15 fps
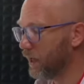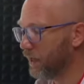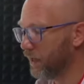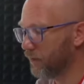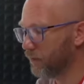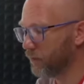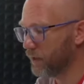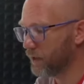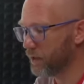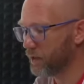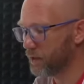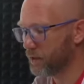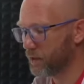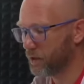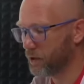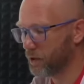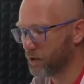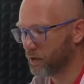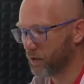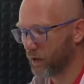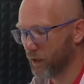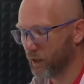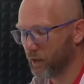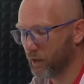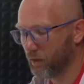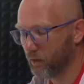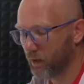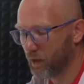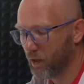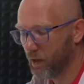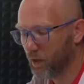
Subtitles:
There would be searches connected with